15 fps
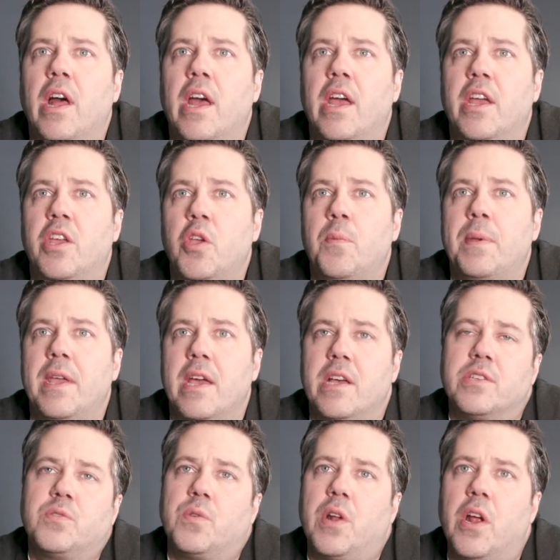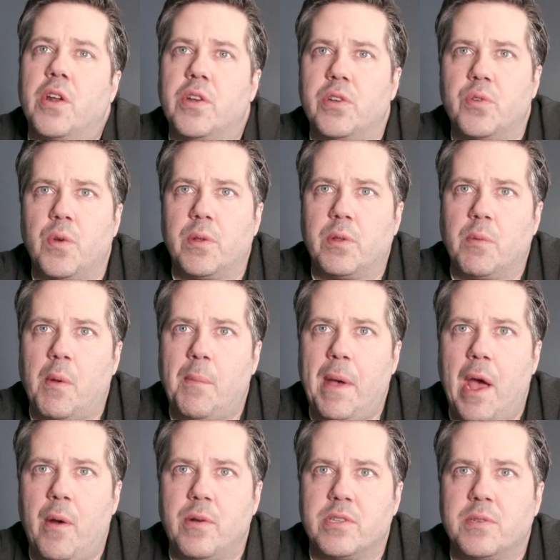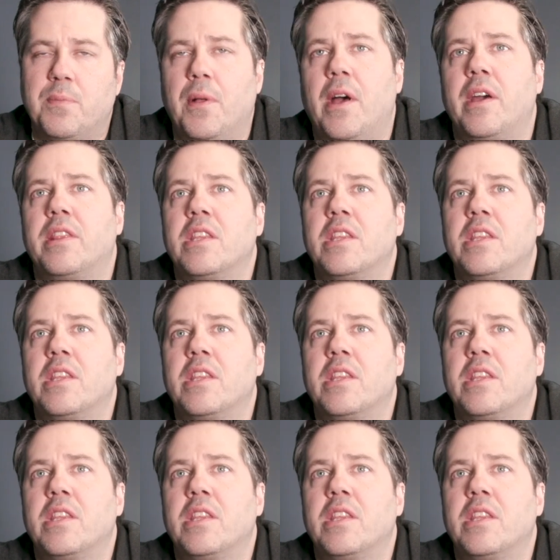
a UPS or an uninterruptible power supply.